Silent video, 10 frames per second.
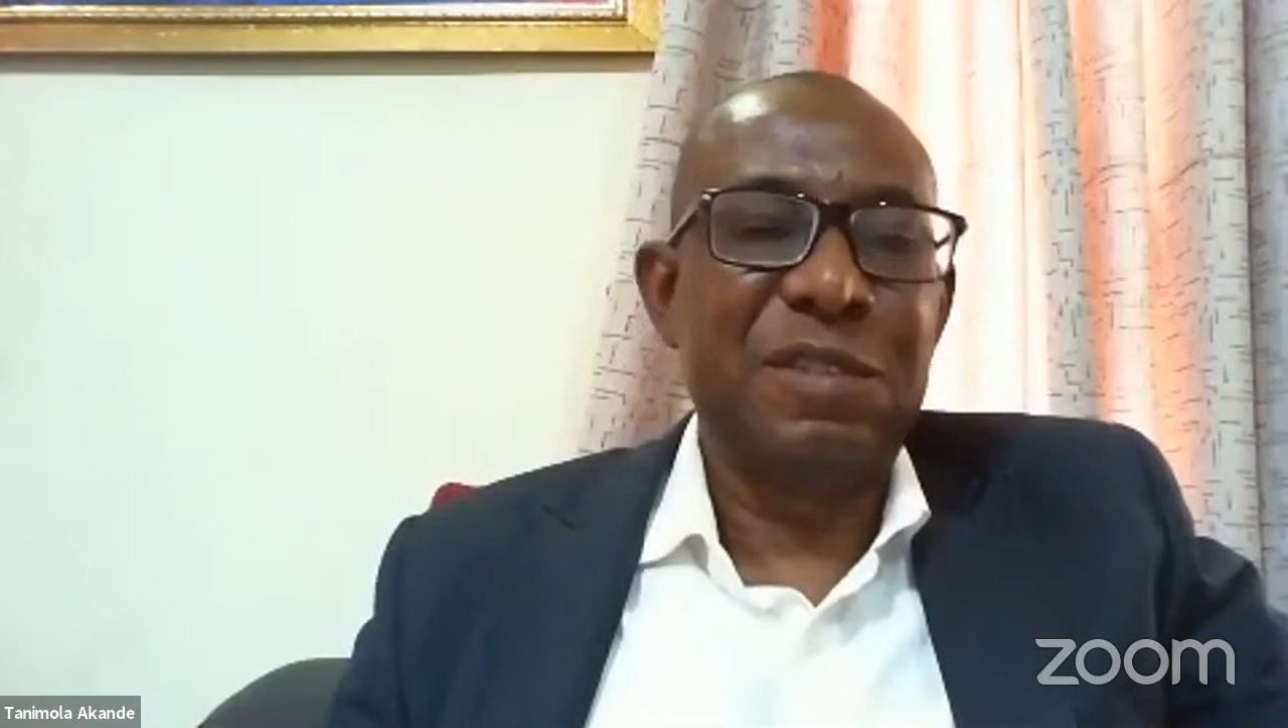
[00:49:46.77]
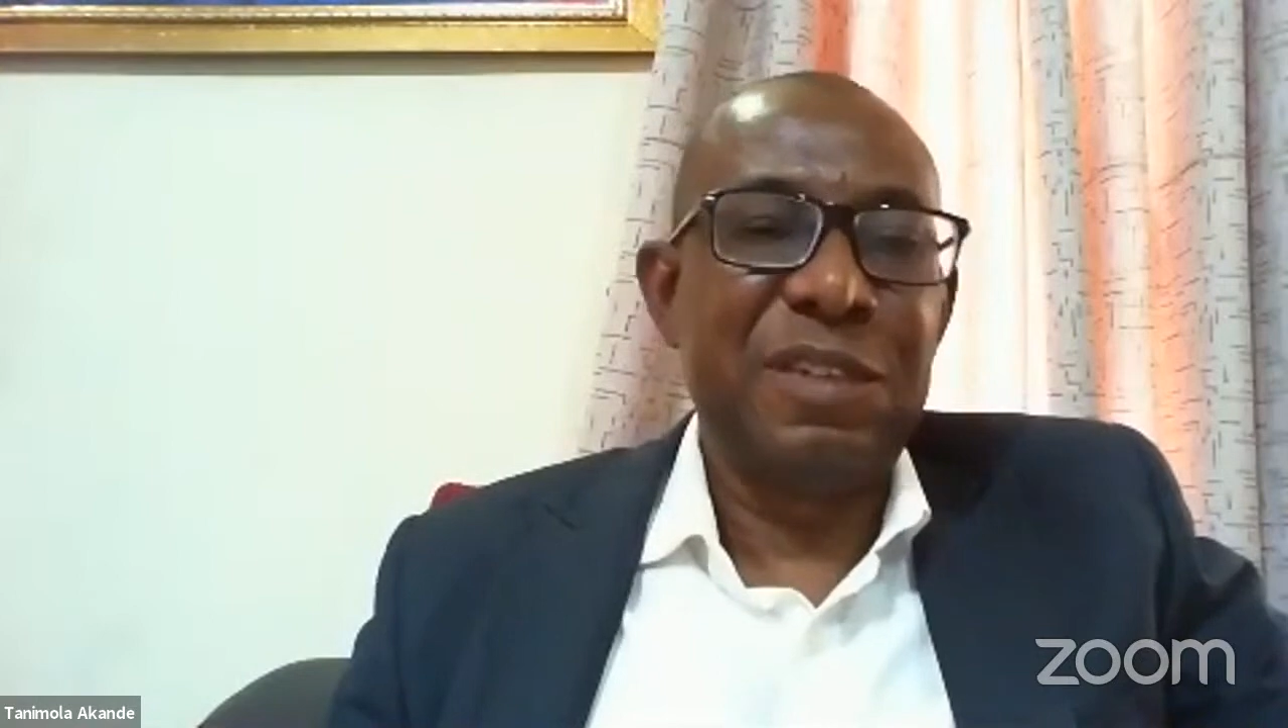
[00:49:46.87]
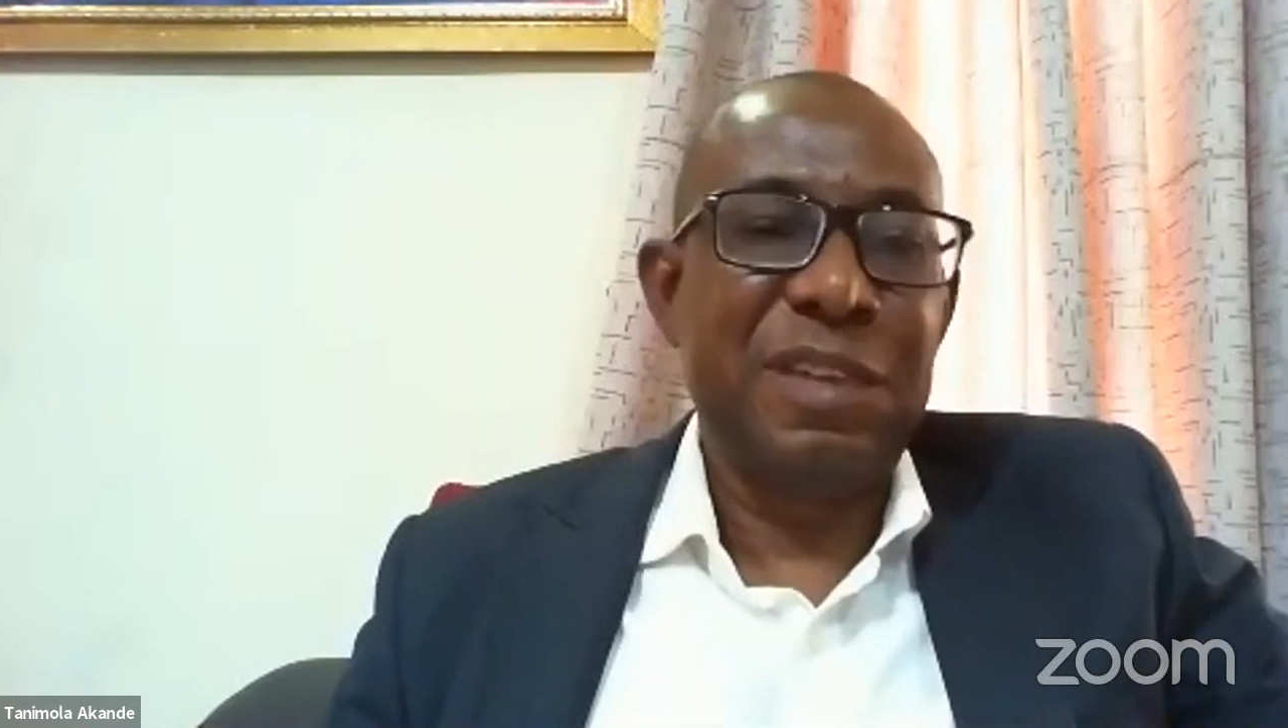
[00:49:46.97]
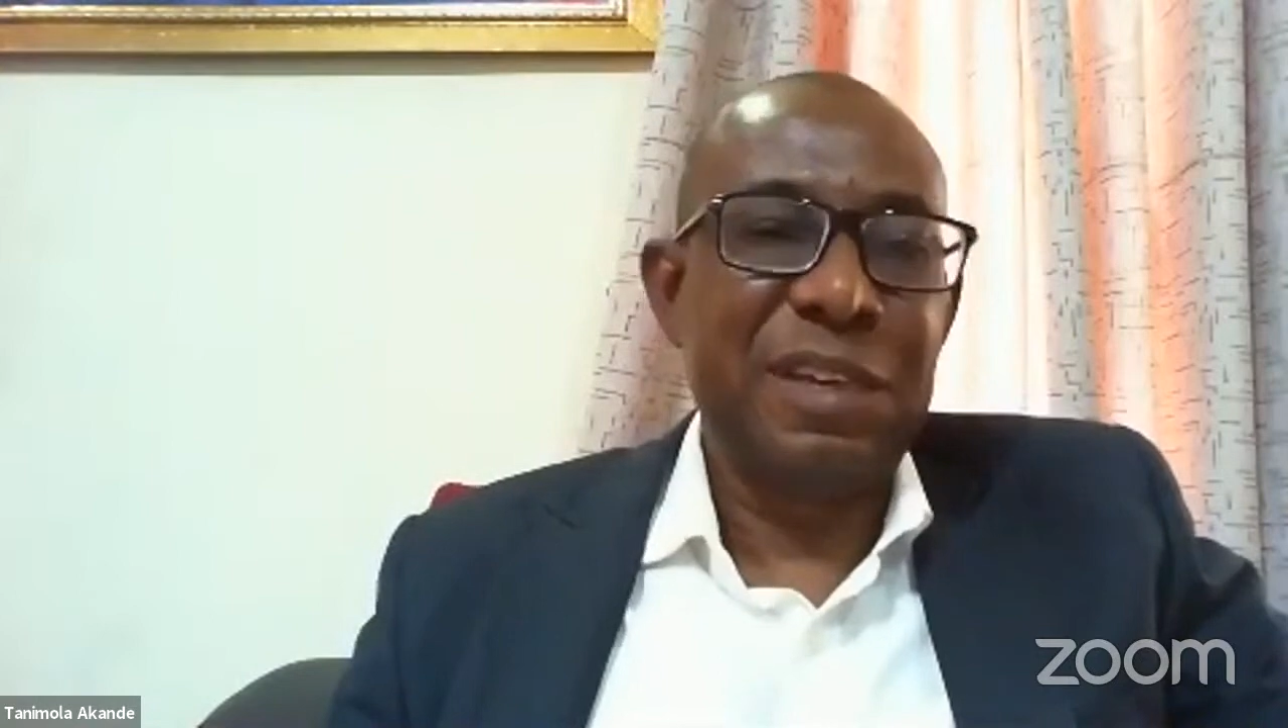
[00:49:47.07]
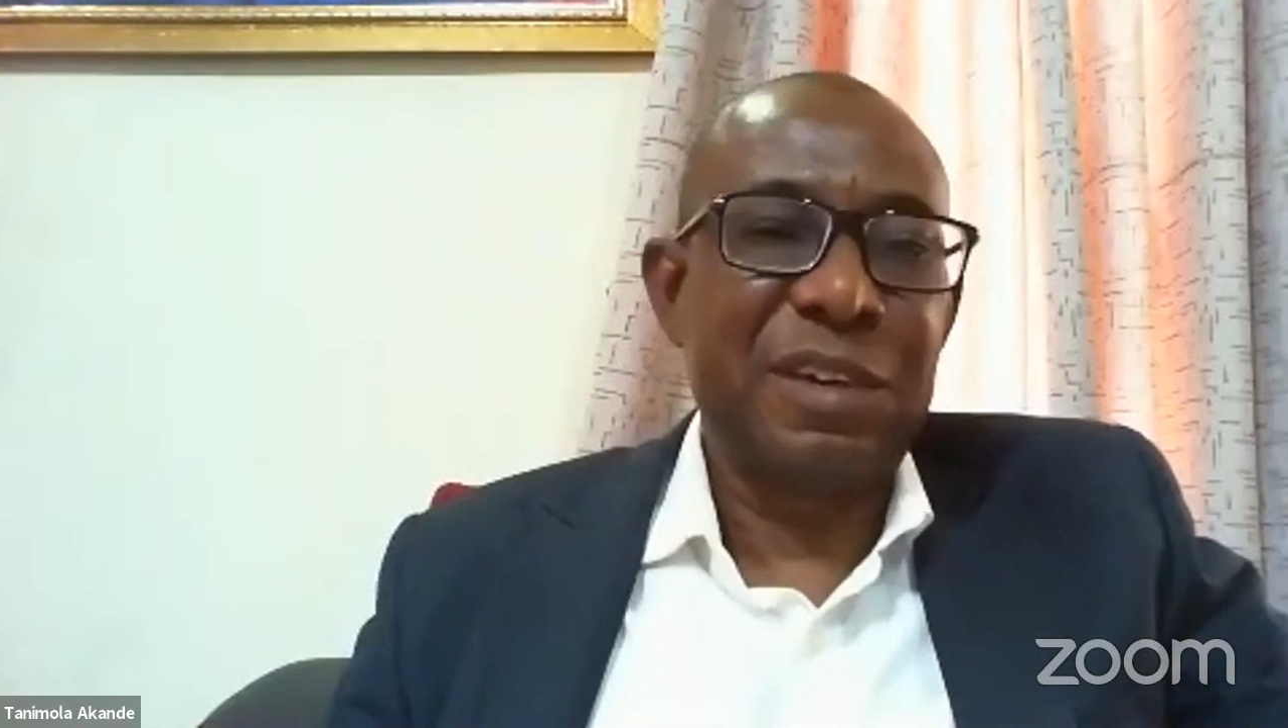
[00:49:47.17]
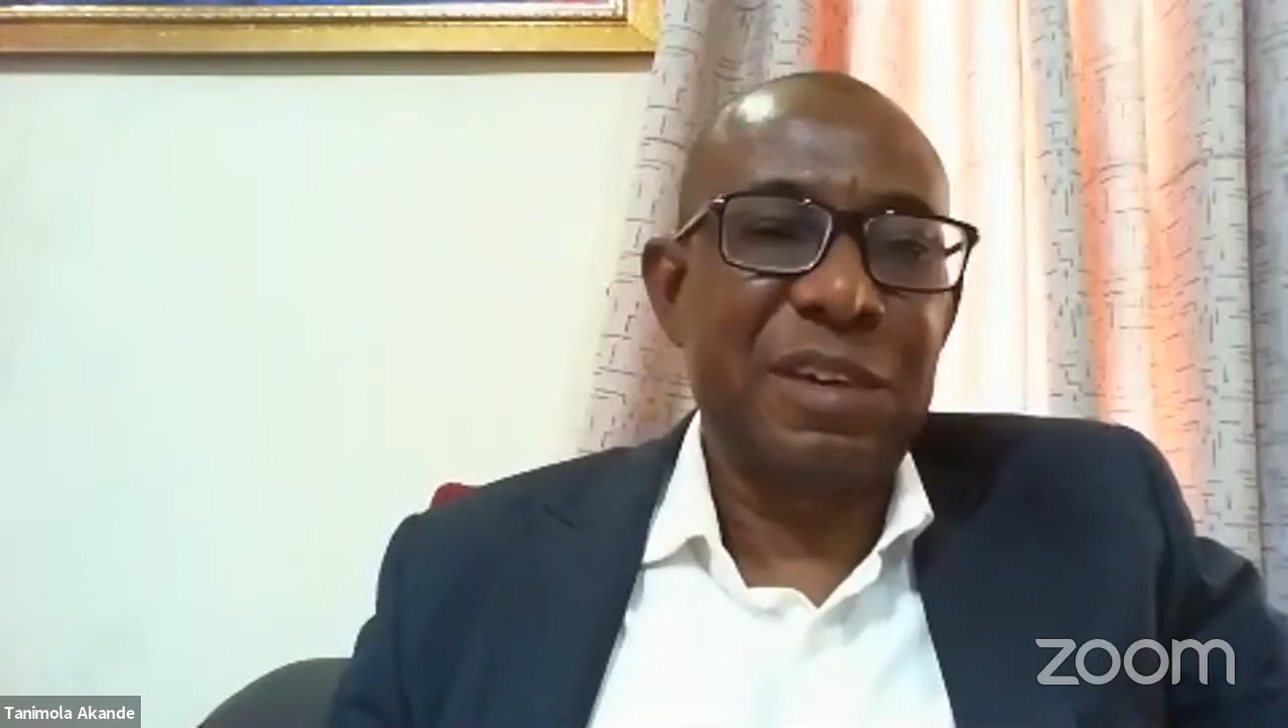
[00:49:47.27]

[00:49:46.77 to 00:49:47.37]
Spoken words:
the